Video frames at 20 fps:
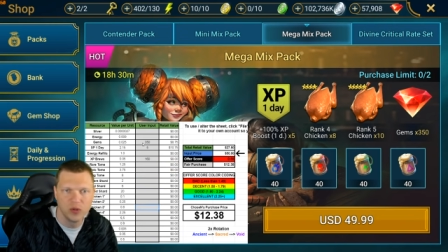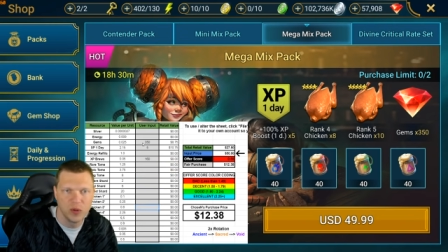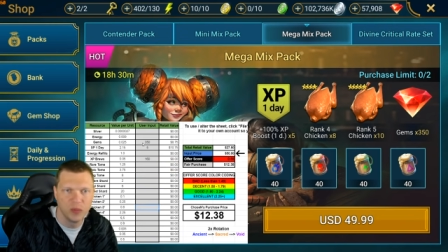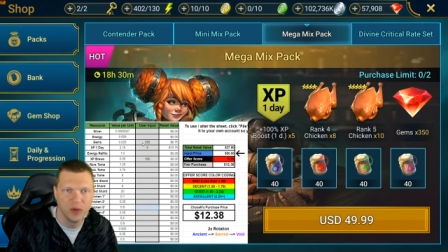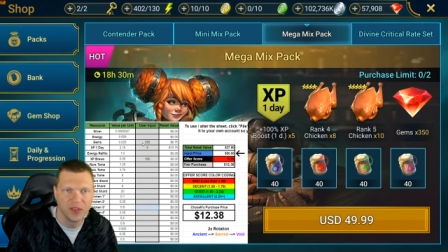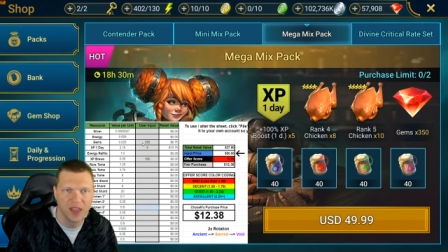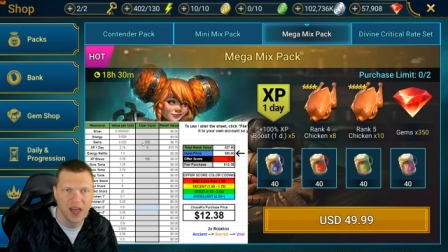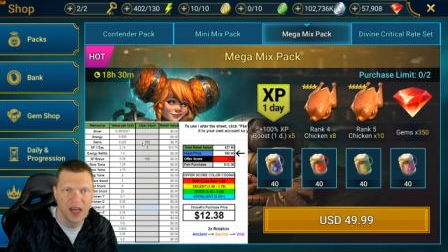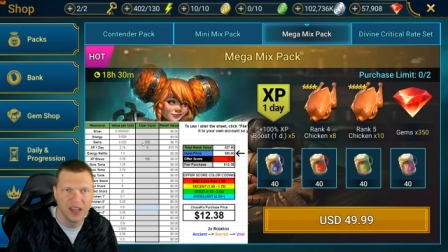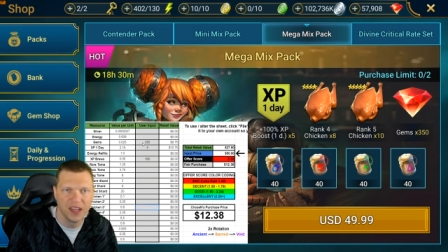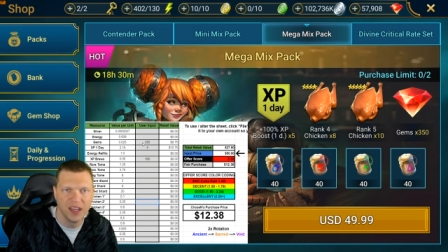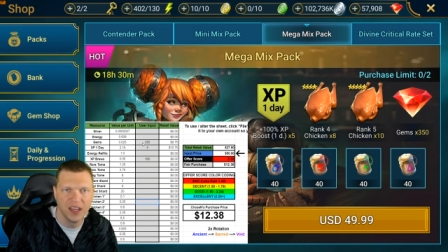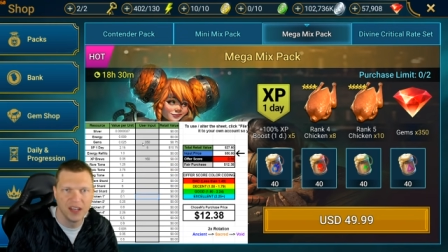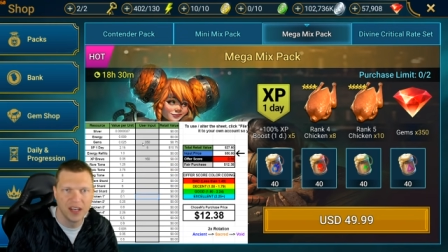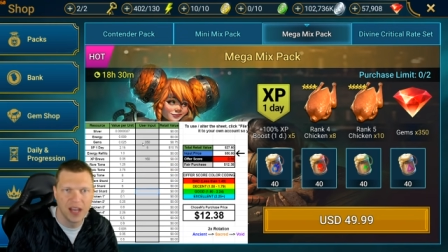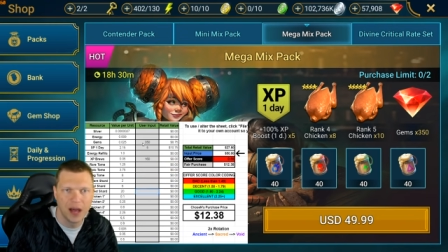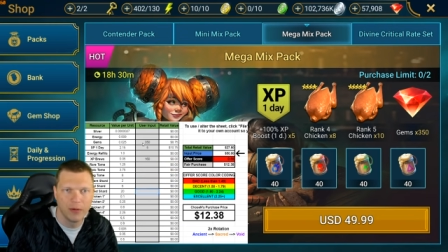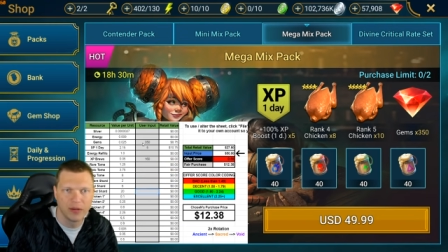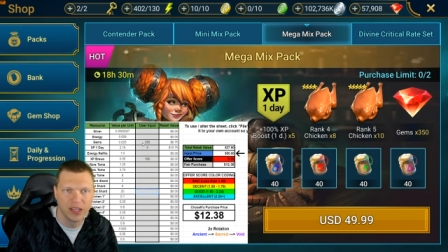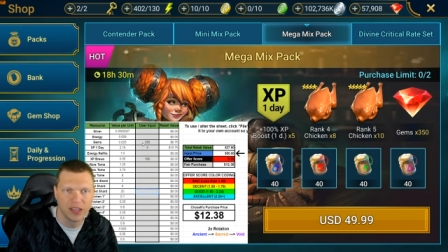We put that in.
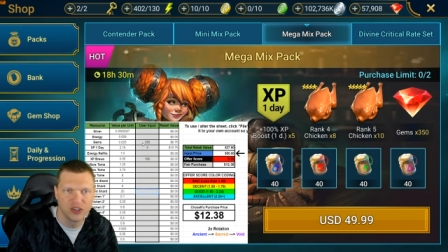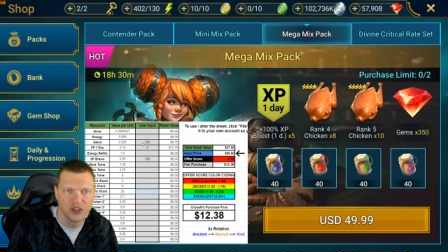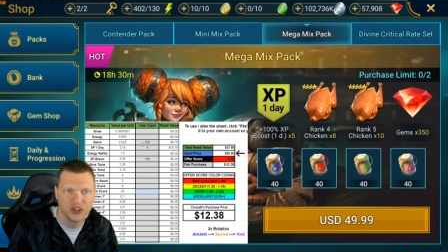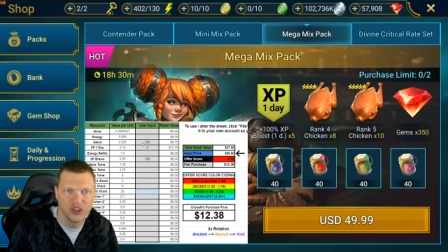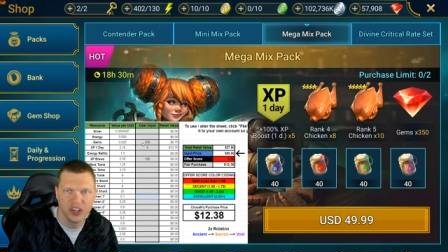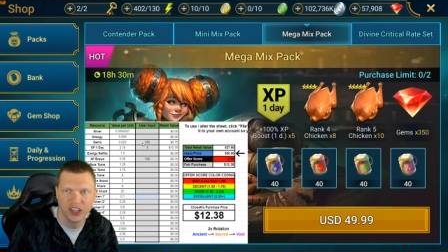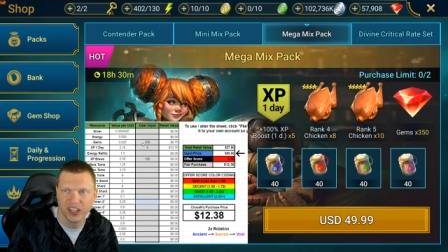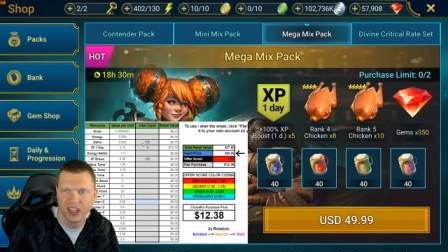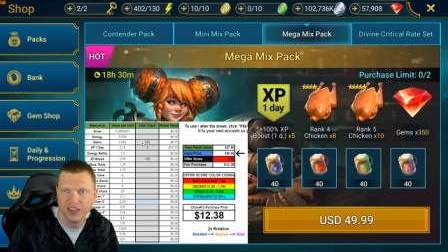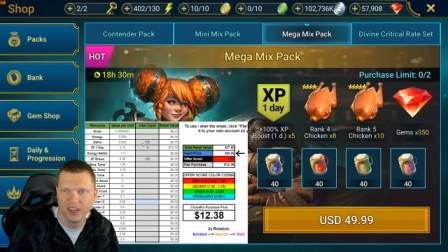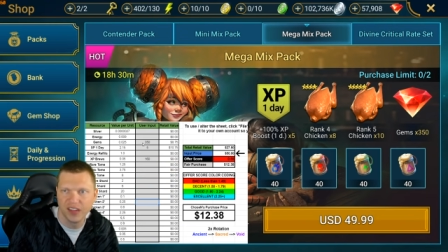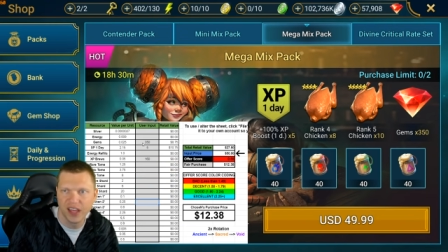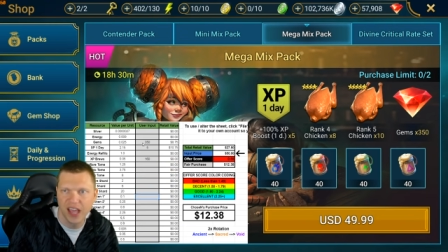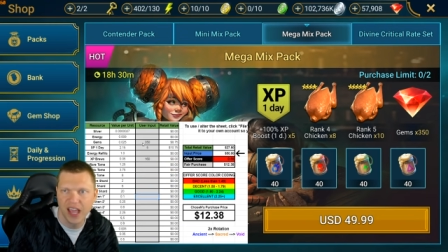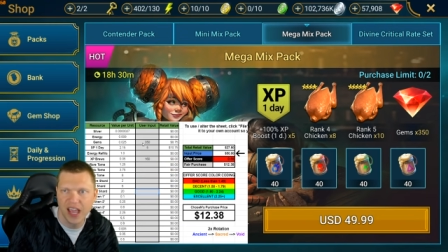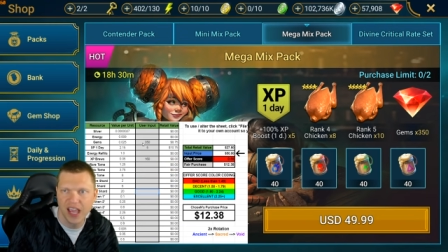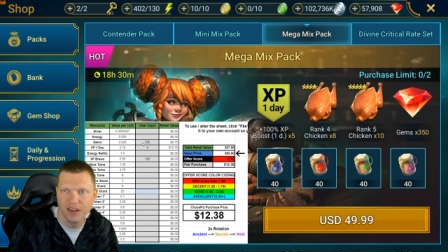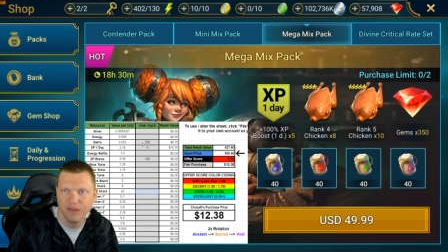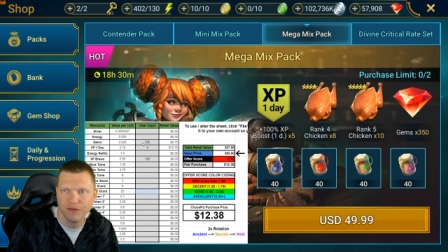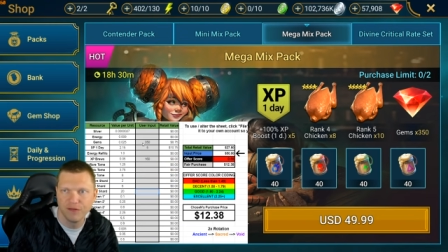Now we got the chicken, the
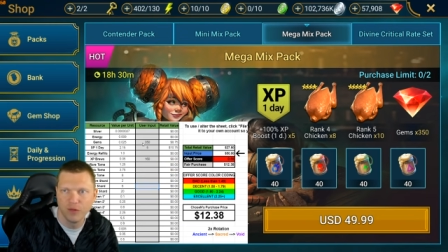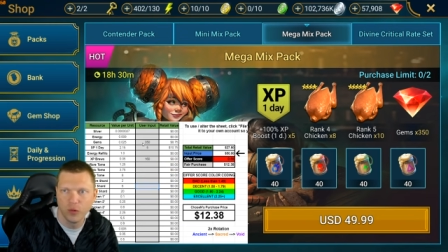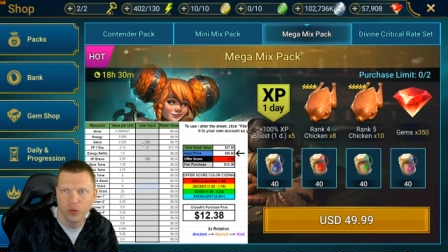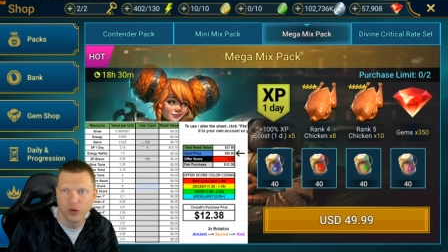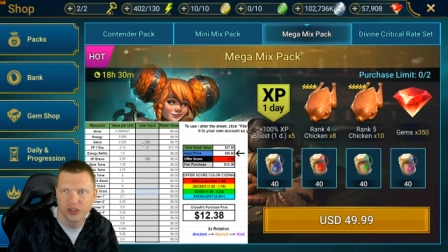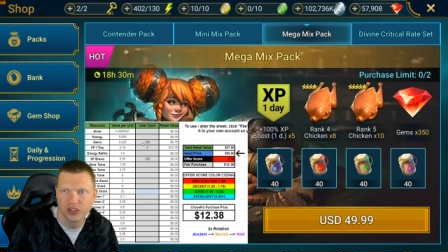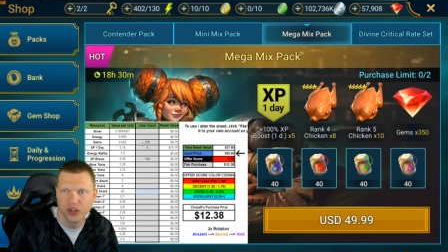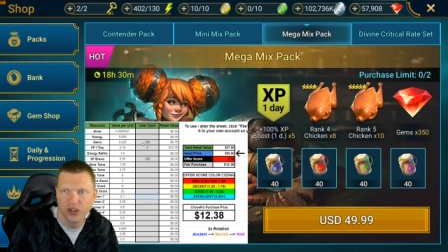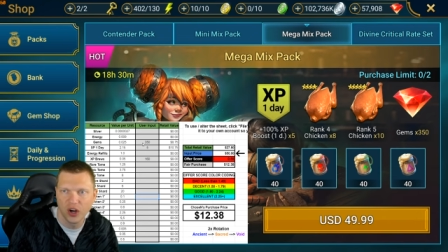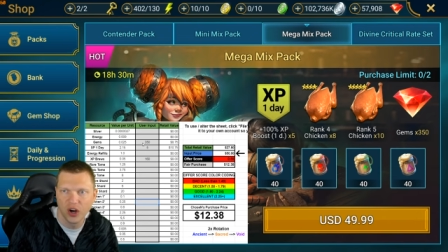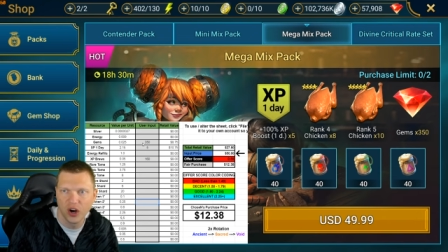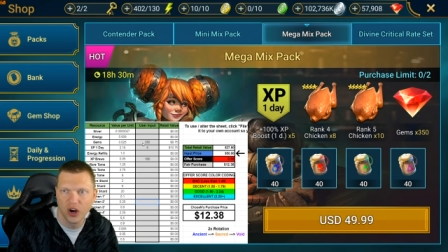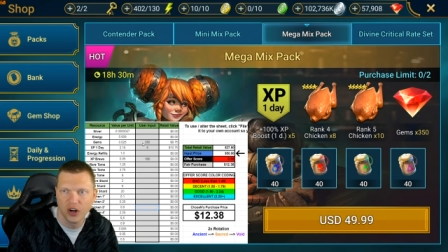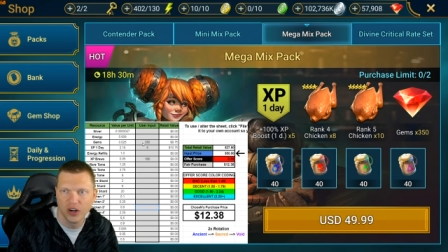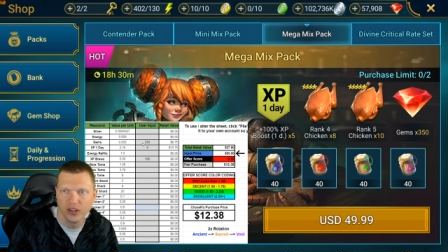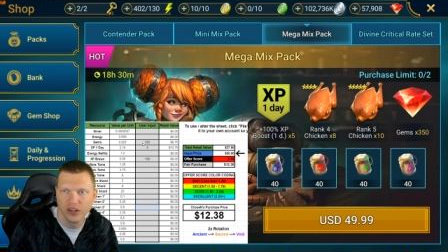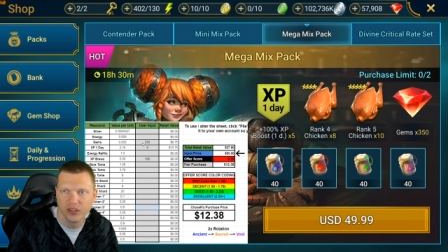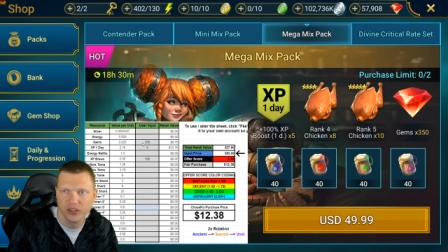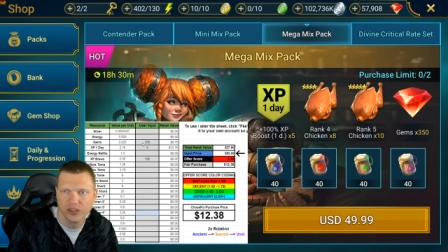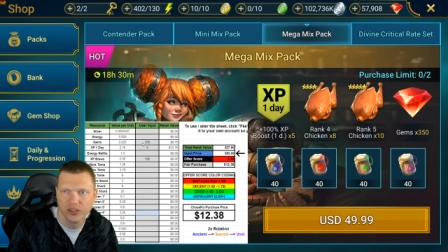eight four
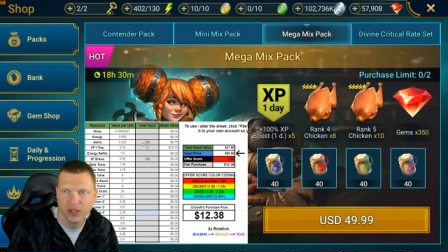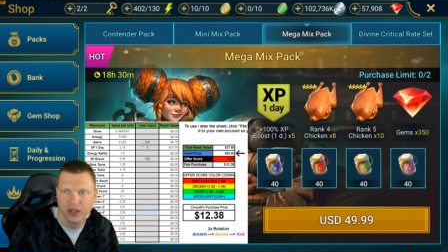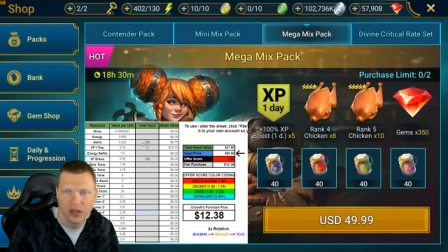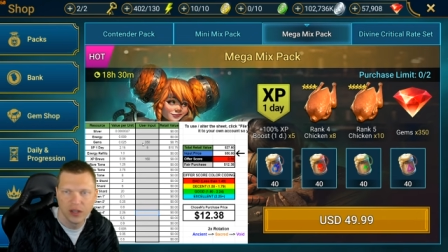stars,